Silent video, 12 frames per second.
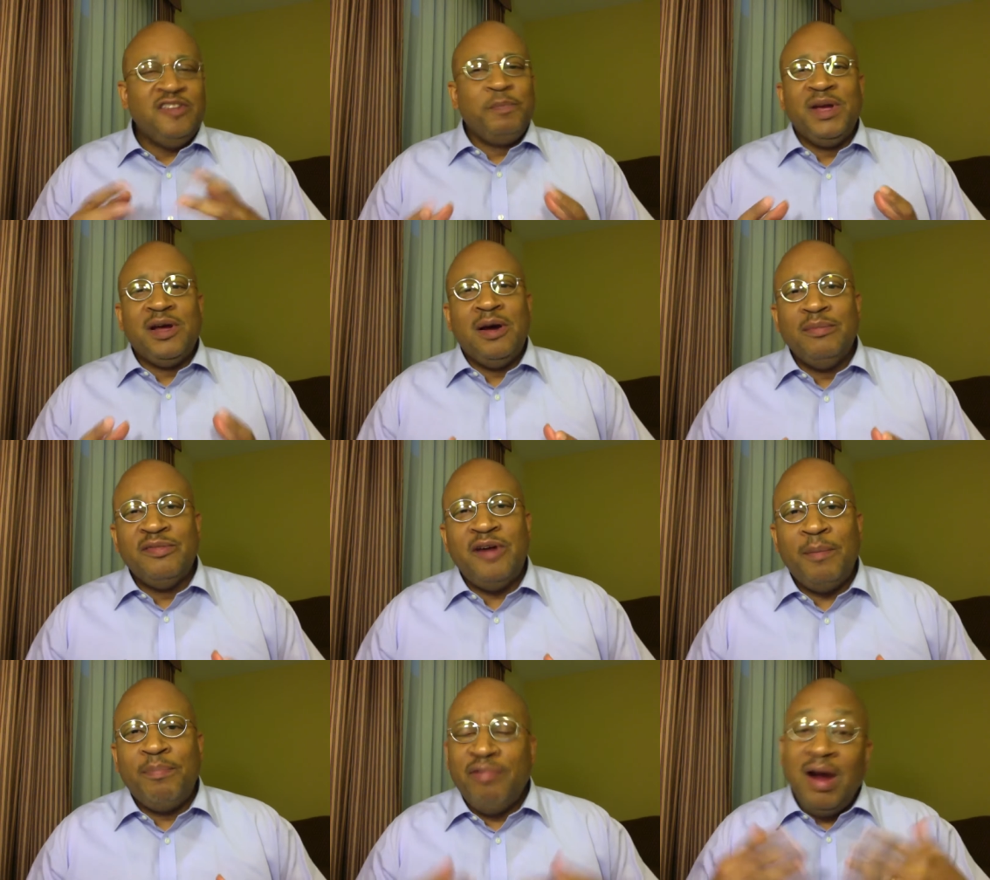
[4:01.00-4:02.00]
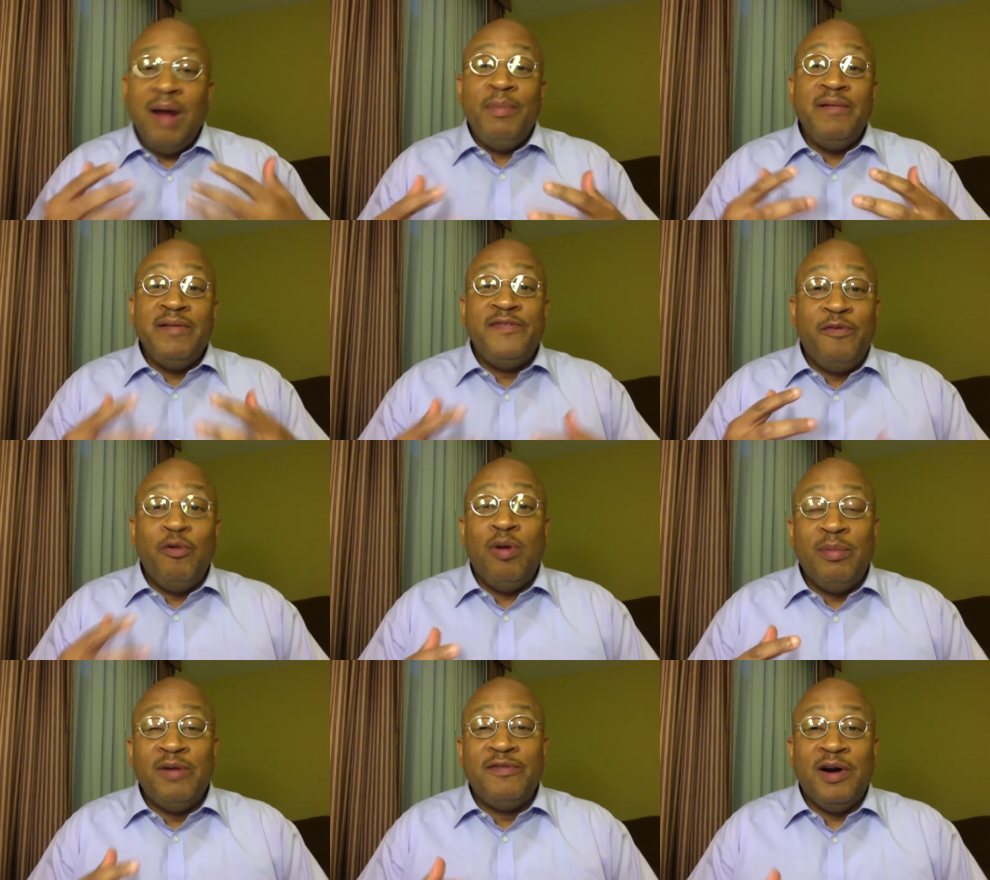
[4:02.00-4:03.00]
becomes our primary
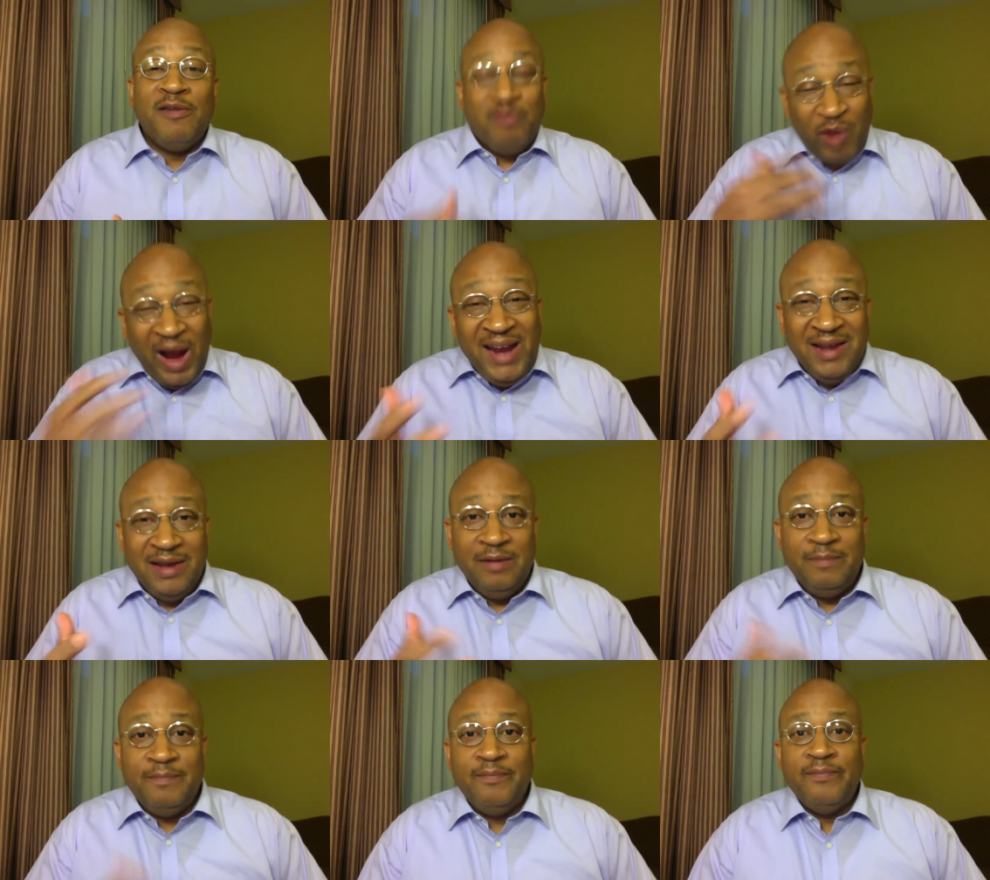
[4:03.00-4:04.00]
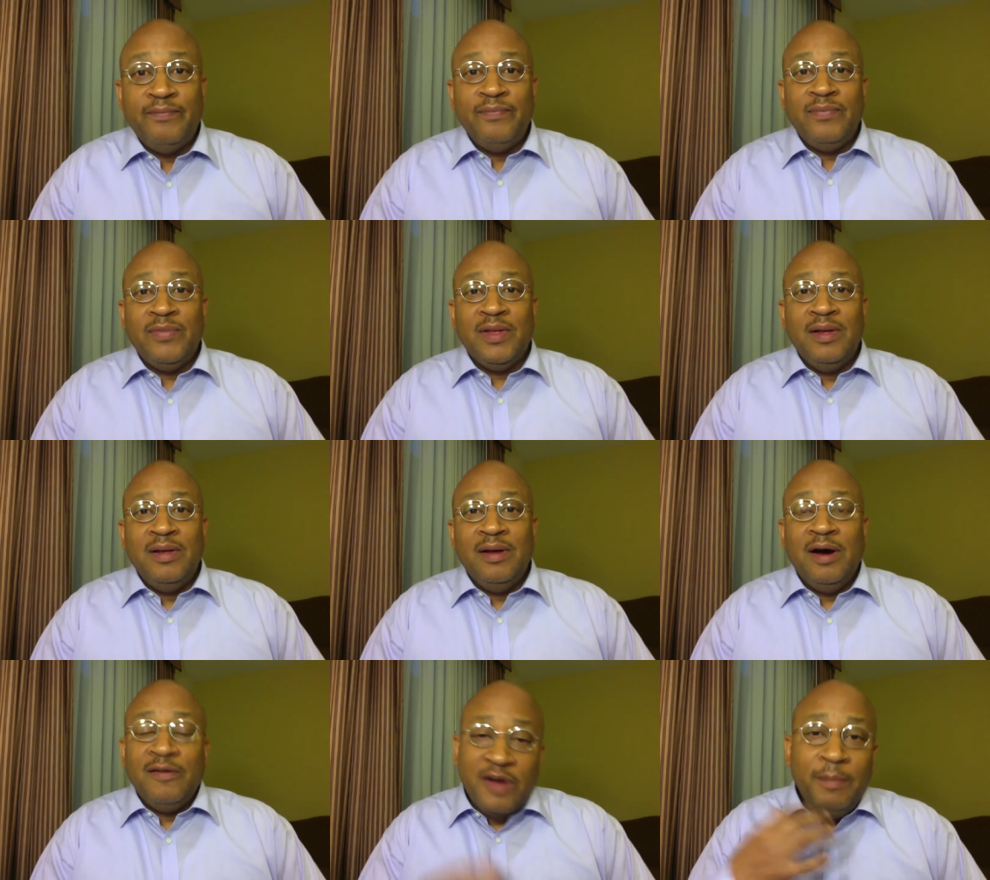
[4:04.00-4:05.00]
form of writing,
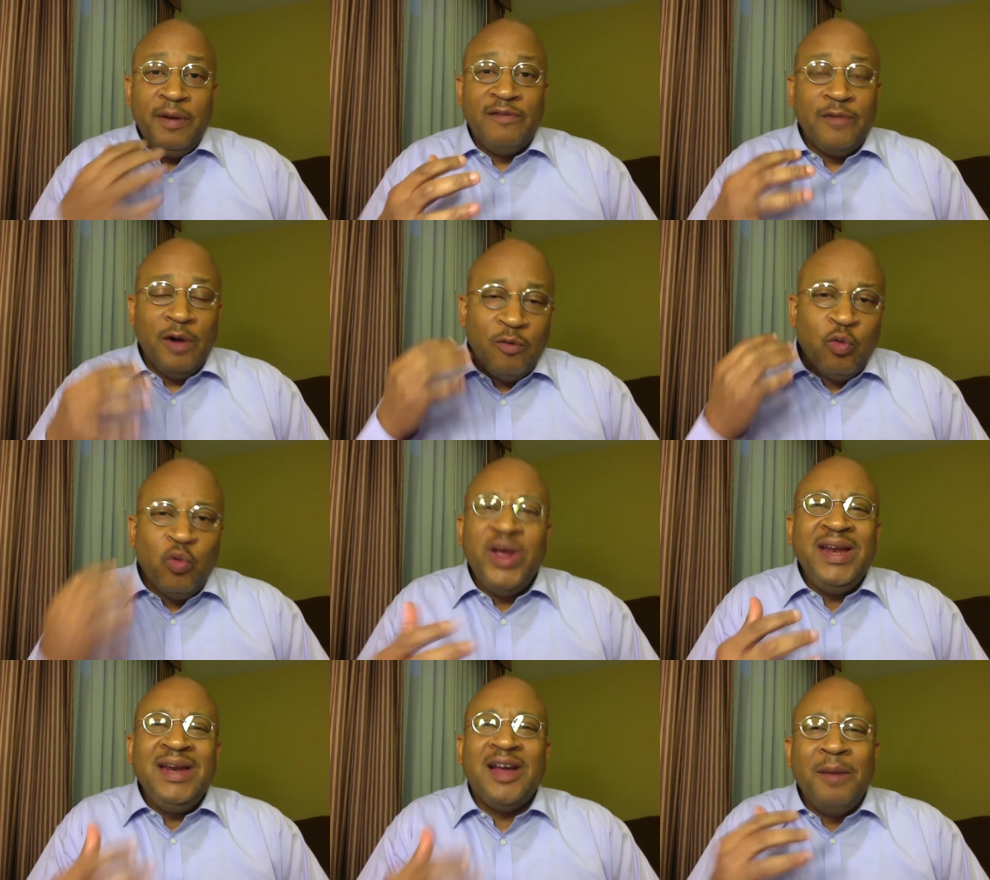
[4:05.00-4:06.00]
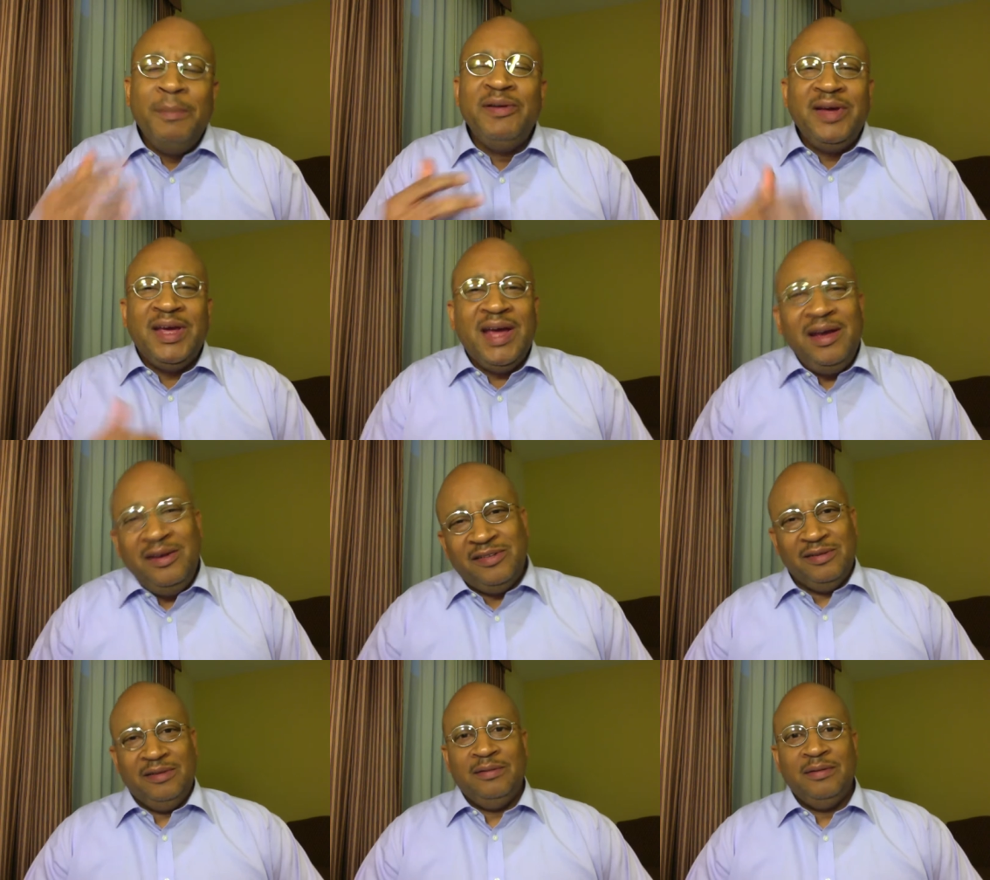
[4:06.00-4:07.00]
of written communication.